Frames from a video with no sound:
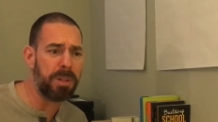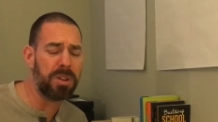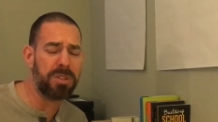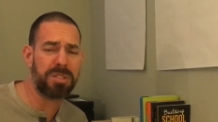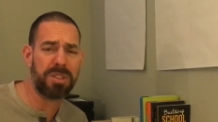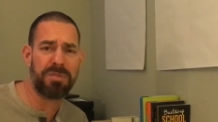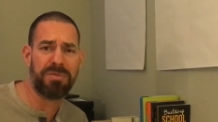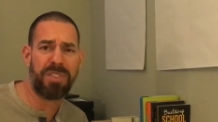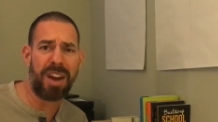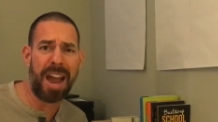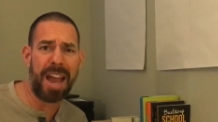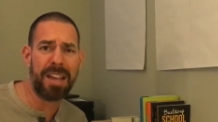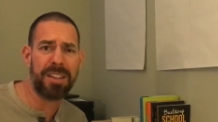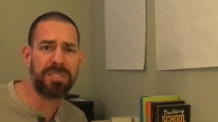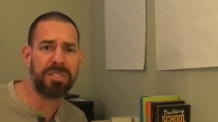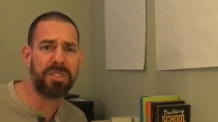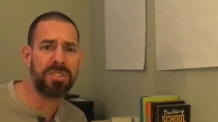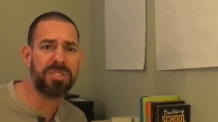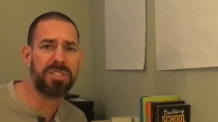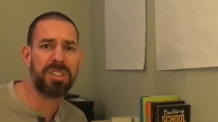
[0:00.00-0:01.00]
There's
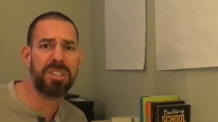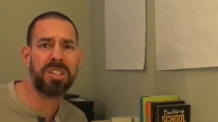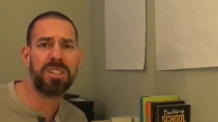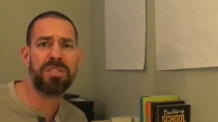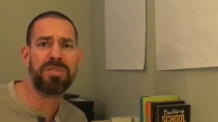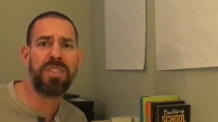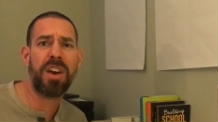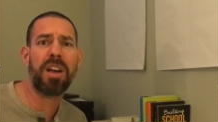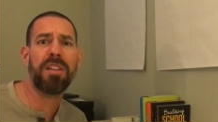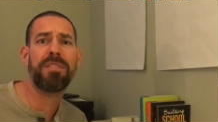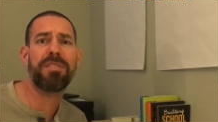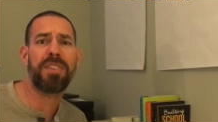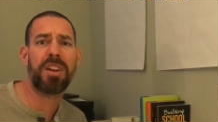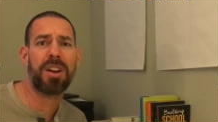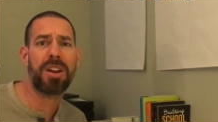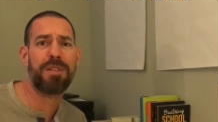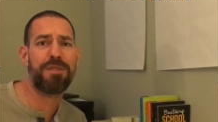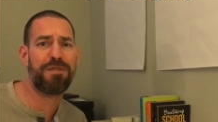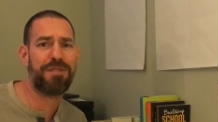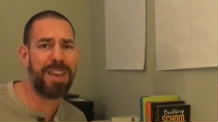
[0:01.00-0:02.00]
advisors. They just felt
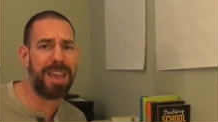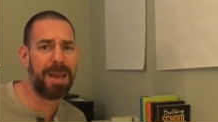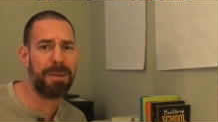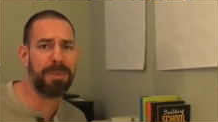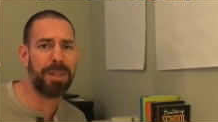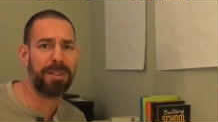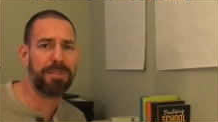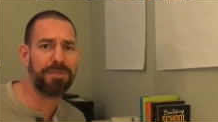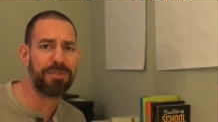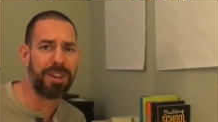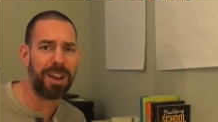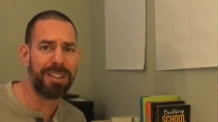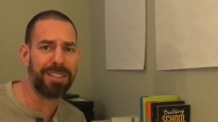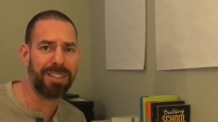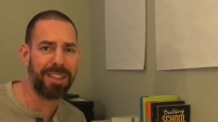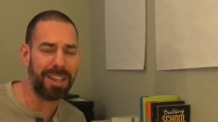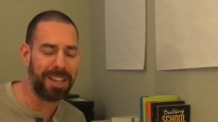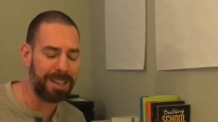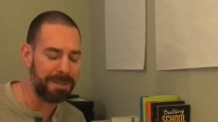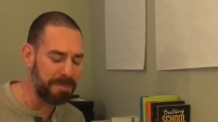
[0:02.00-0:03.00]
very family
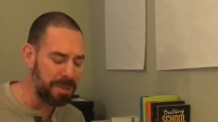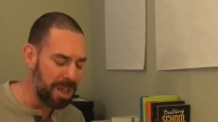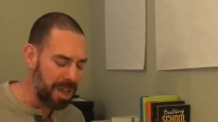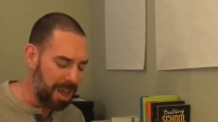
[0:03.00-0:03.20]
friendly.